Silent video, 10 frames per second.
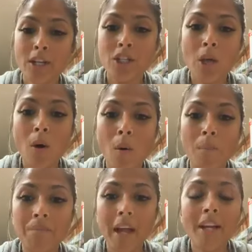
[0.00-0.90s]

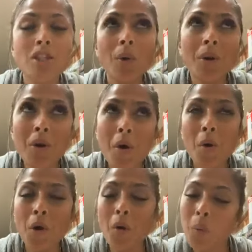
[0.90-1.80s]
So, I don't
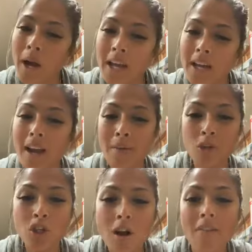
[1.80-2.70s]
know quite. I'm
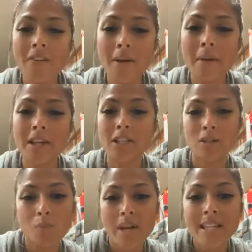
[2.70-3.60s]
sure I'll find my
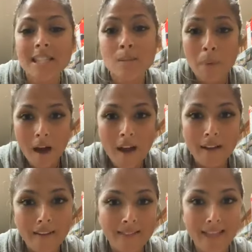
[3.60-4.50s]
sweet
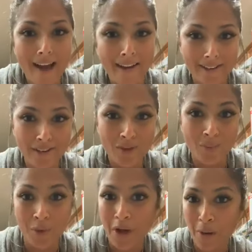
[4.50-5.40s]
spot that
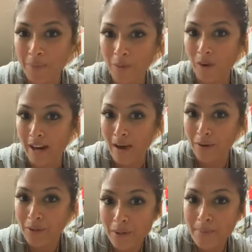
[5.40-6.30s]
will help me work out
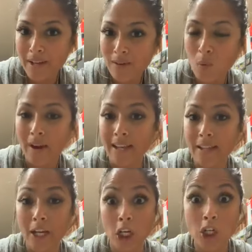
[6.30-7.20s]
a little bit where I can,
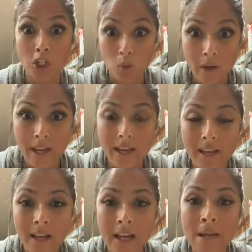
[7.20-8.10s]
like, enjoy
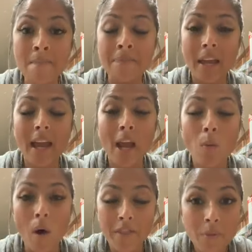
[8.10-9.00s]
it. And I
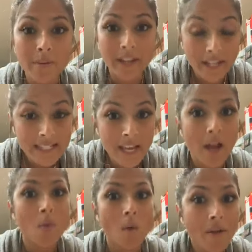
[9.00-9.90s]
want
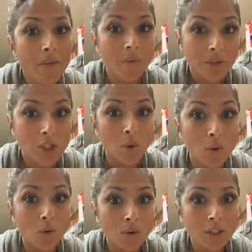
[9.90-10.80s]
I want the
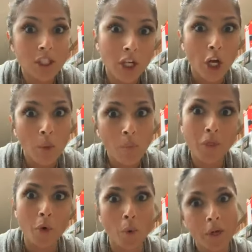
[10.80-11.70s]
results that come
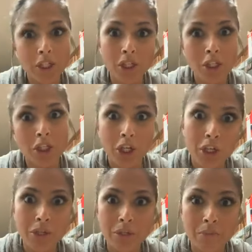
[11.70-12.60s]
with going to the
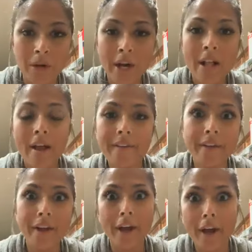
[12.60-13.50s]
gym. And,
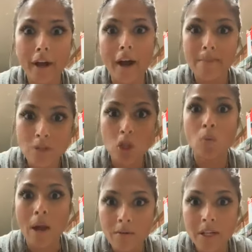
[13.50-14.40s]
like, I'm
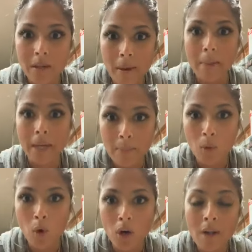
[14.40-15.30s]
surrounded by
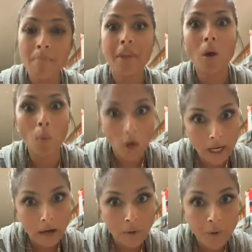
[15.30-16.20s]
people that
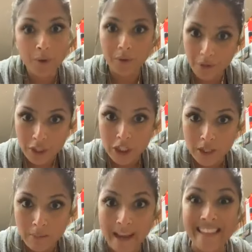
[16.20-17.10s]
work out, go to the
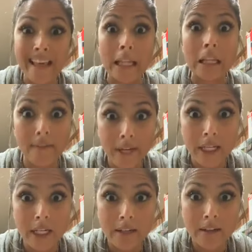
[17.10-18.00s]
gym, and they love
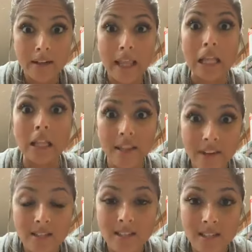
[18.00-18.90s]
it. They live
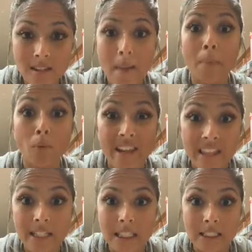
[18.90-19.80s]
it. They breathe
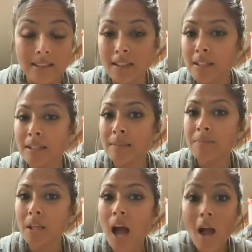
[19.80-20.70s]
it.
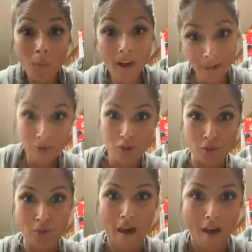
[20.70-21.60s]
I want to
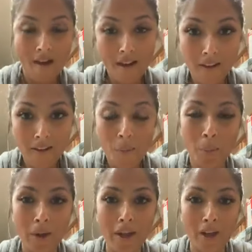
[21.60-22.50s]
do that,
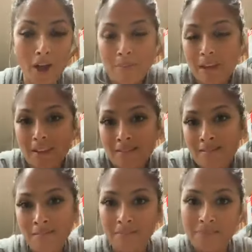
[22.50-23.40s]
but I
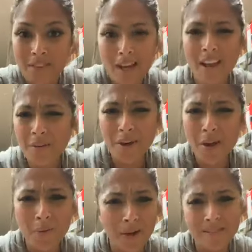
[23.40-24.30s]
mean, I don't
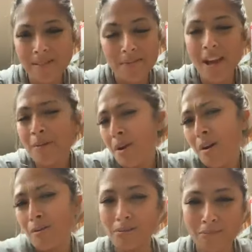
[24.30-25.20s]
know. I don't
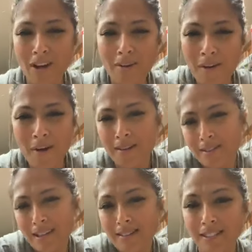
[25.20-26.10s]
know.
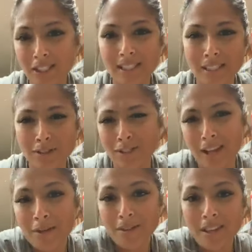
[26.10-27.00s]
I just, there's
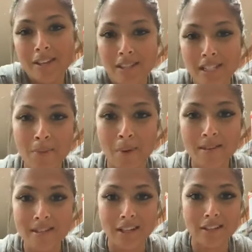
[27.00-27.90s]
other things that take
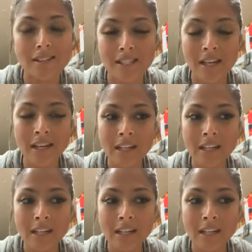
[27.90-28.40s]
precedence.